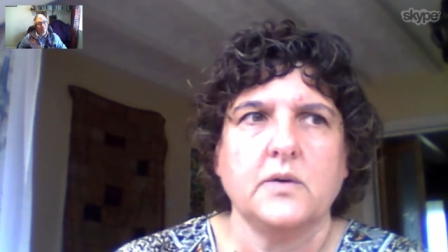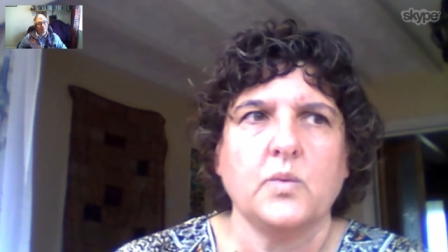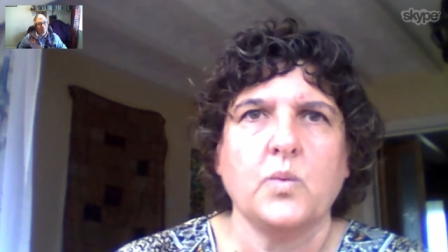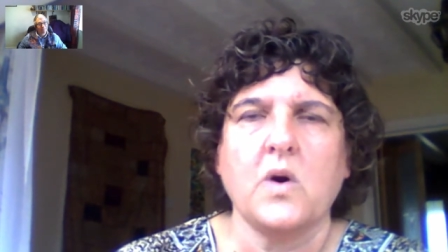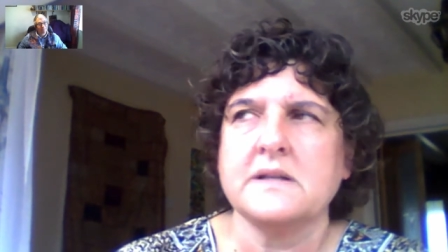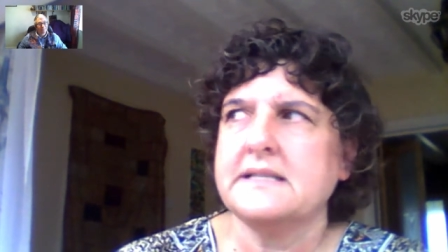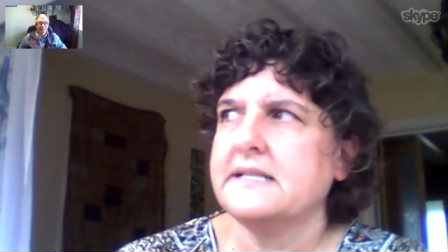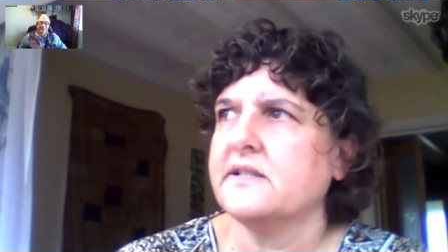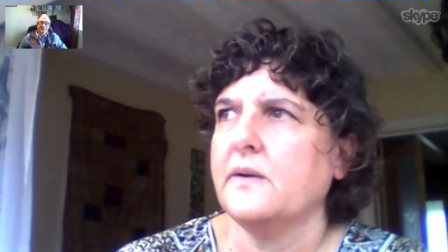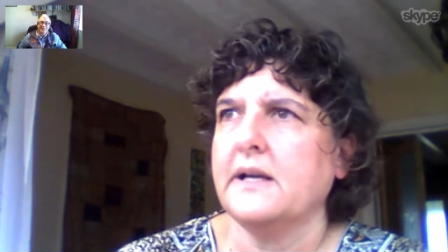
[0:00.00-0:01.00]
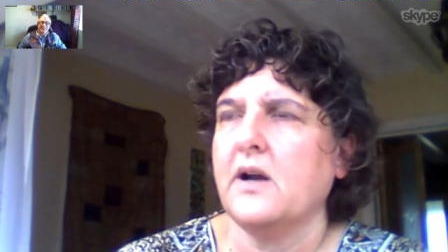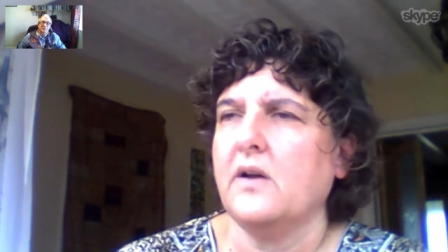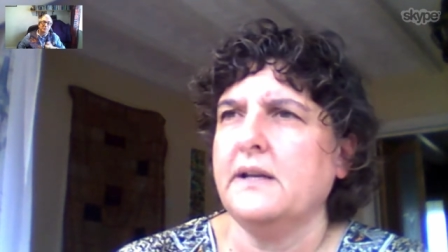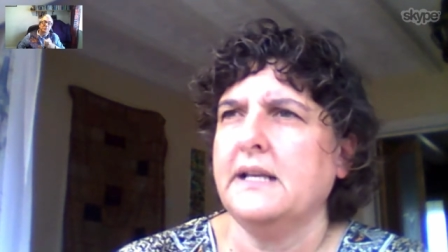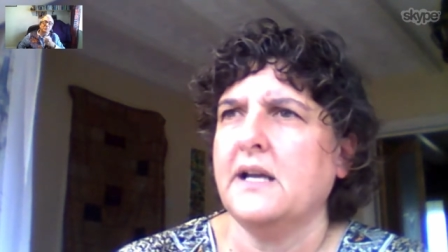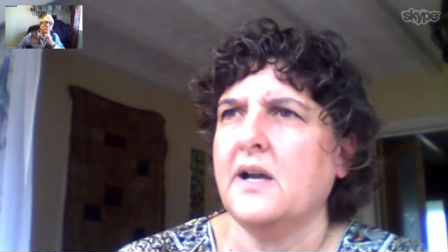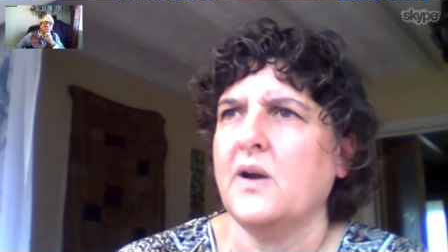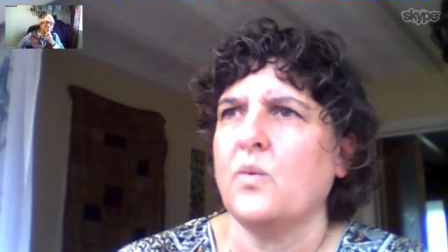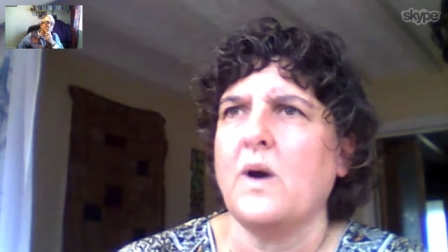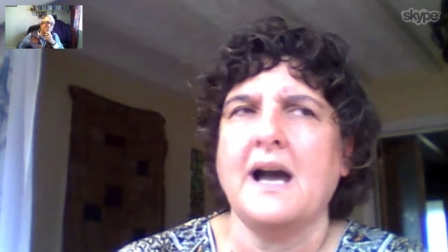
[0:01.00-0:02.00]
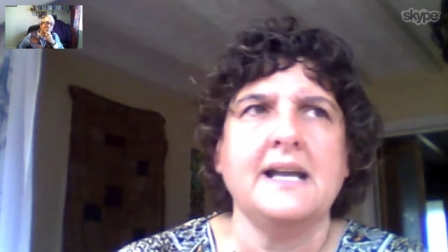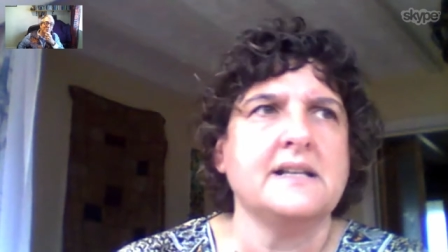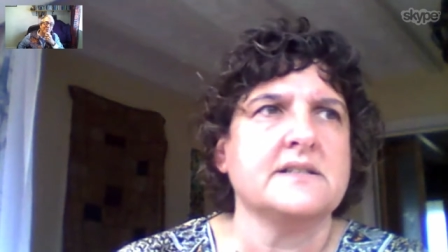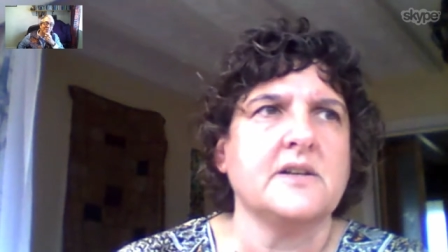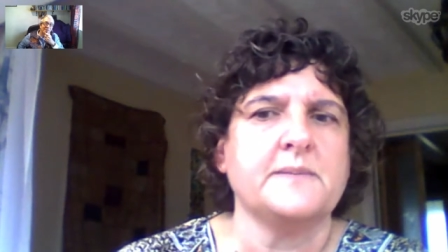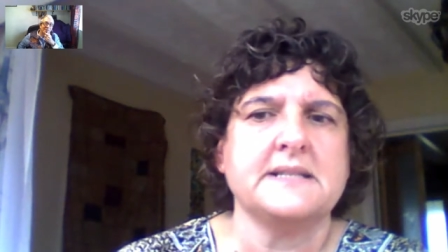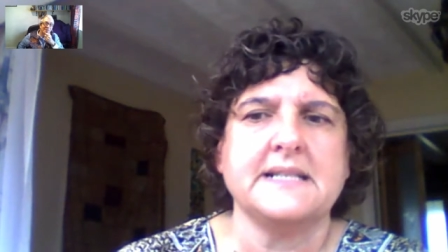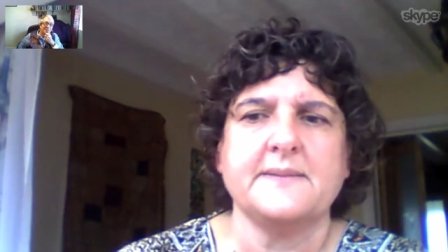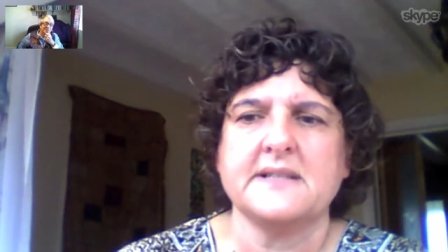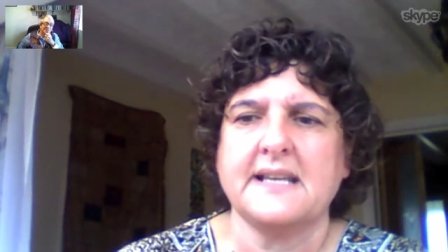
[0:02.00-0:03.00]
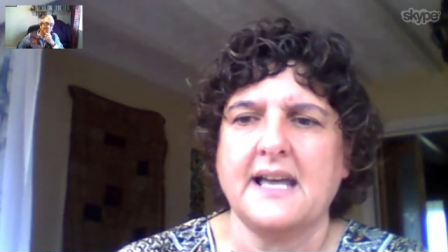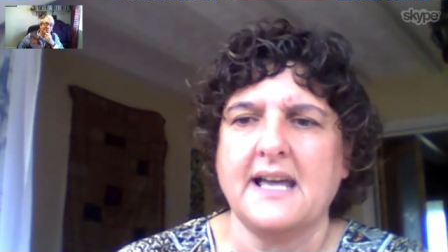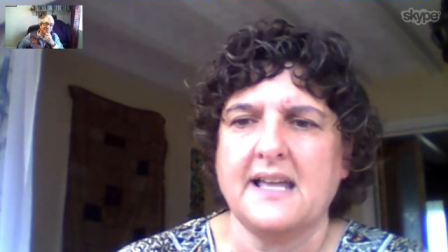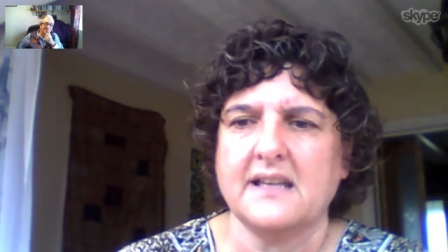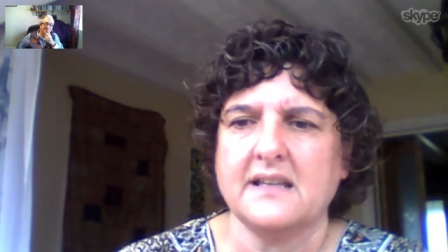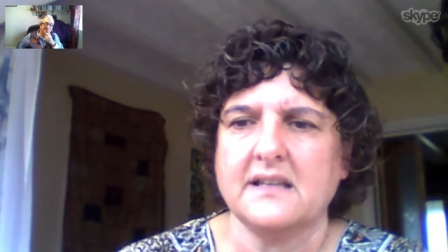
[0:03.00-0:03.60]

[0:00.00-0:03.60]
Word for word: What is going on here? Why does nobody seem to care?